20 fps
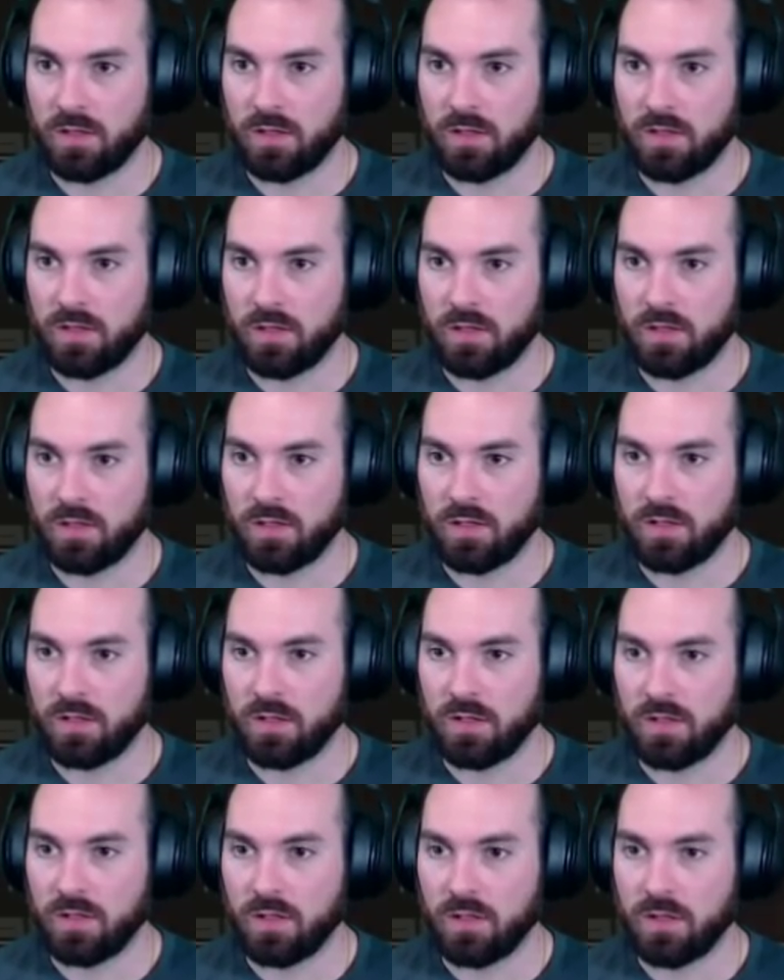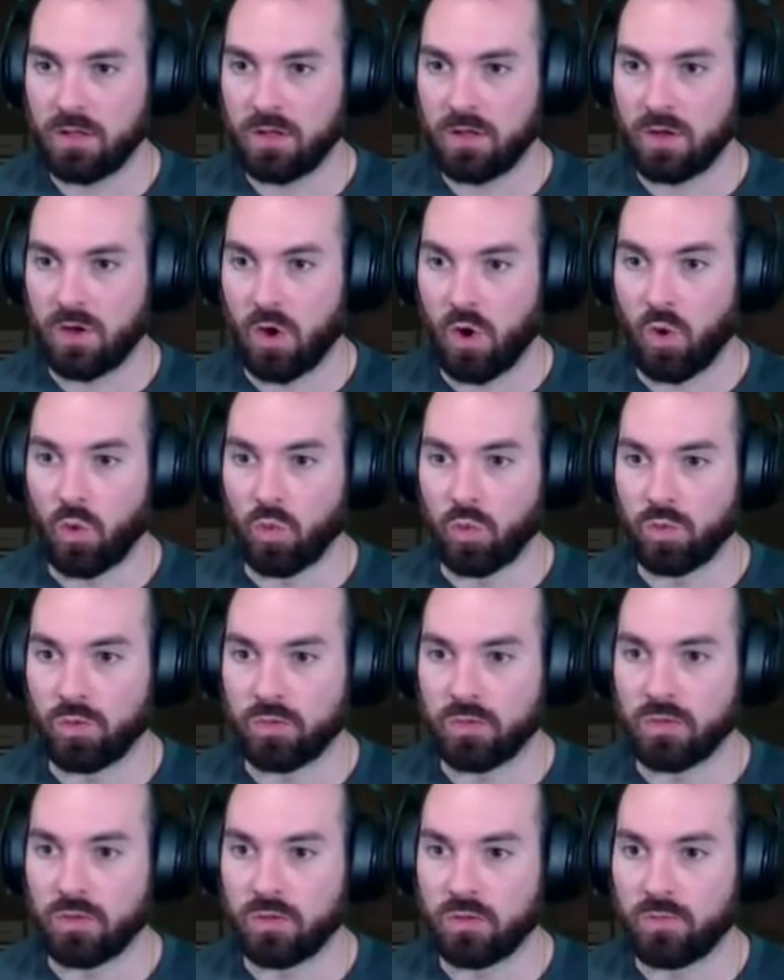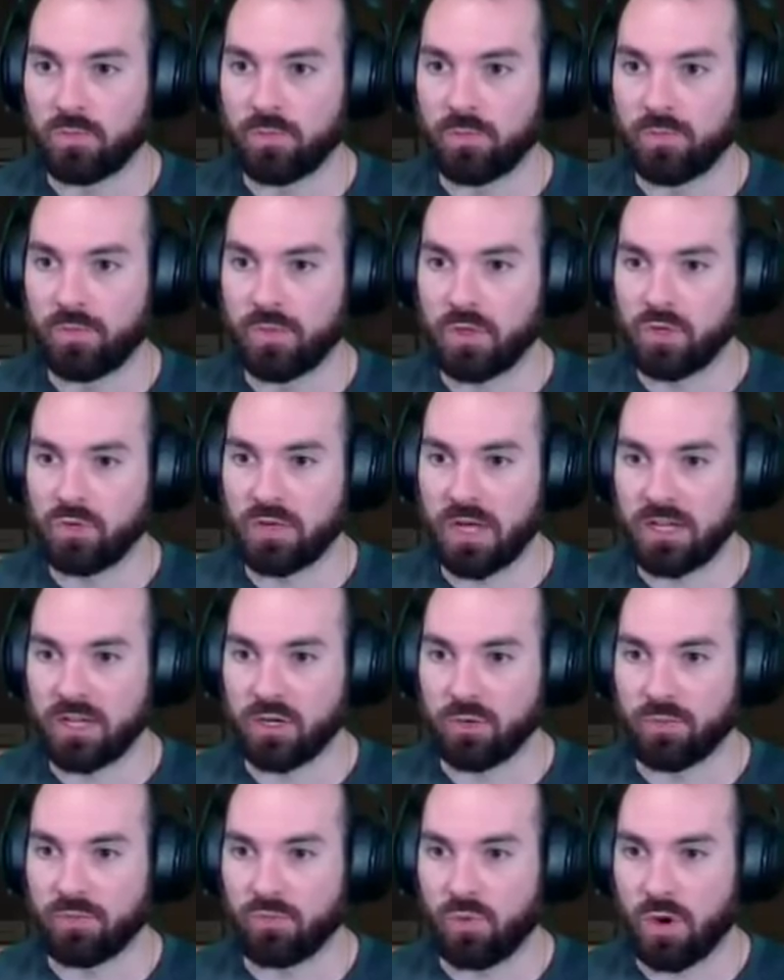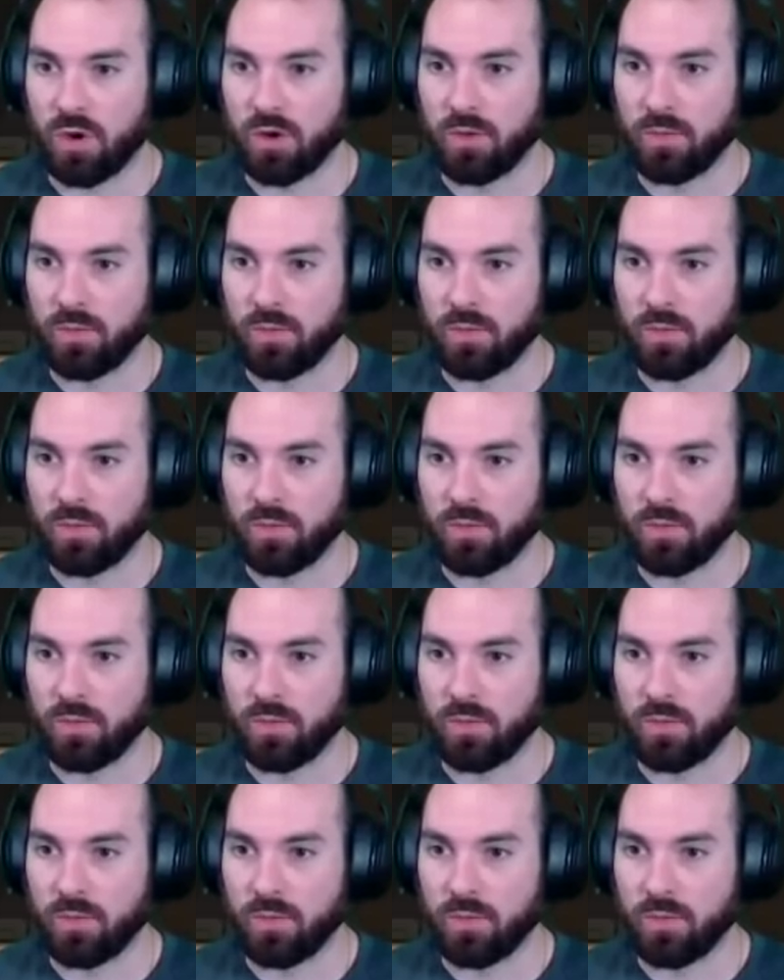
What? Oh. What? You died here before.